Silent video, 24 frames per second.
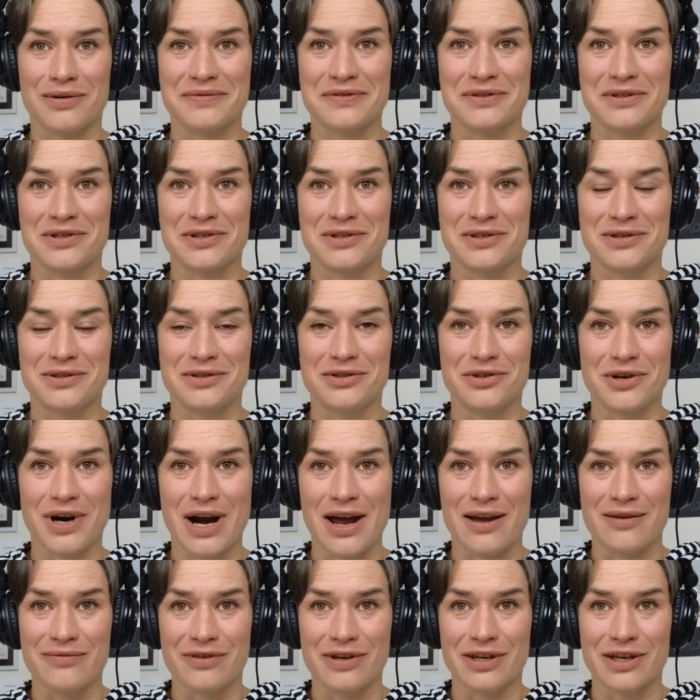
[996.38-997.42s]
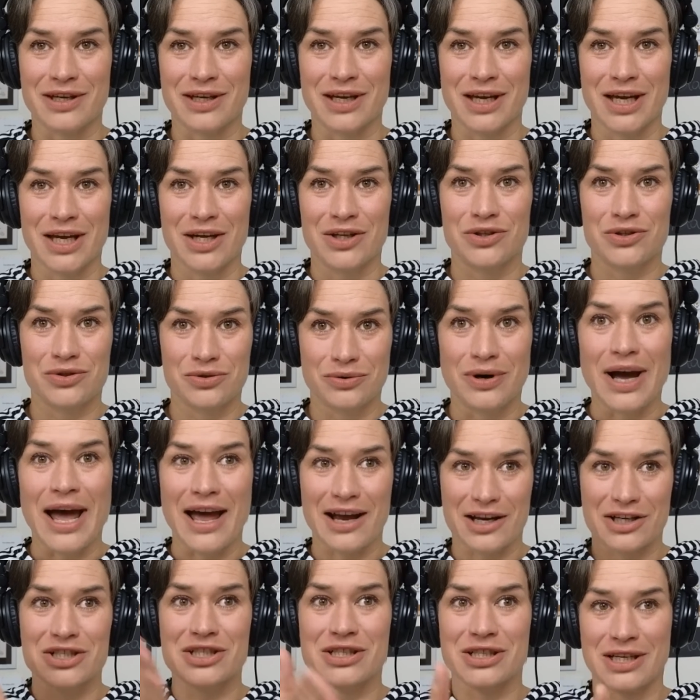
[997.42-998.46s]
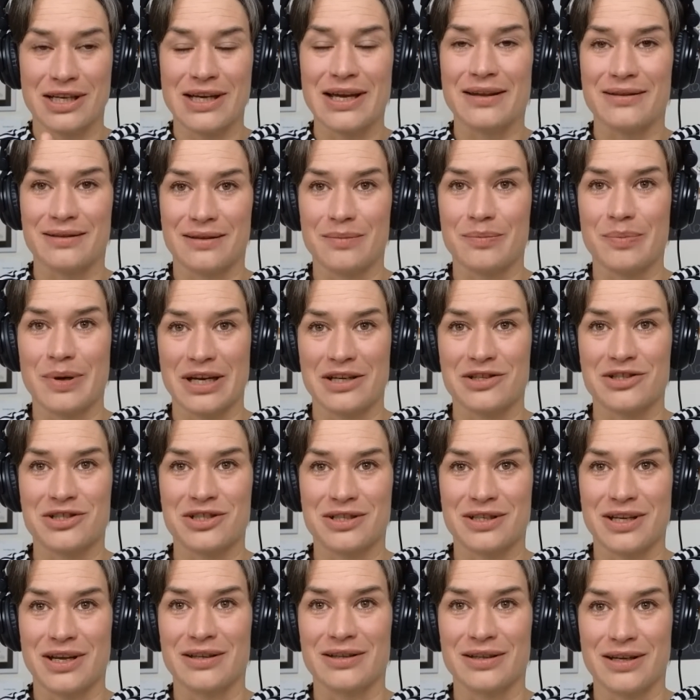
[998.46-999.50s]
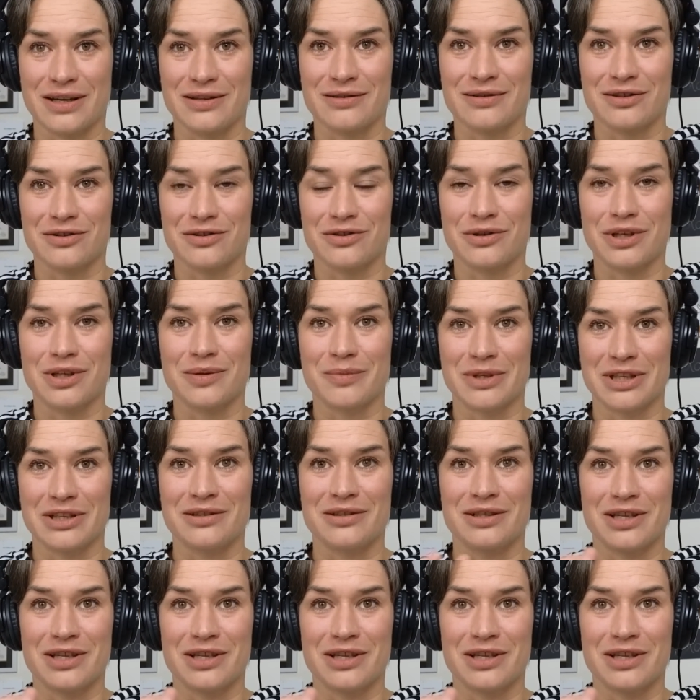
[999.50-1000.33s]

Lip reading: of driving to actually get the patient and get the treatment,